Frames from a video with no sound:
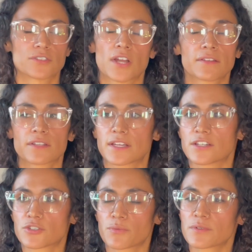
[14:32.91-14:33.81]
Not
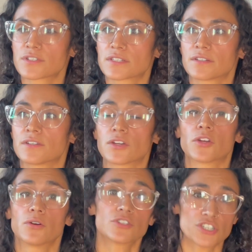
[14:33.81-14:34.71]
litigation, we were still in
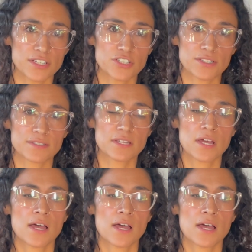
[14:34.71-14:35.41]
negotiations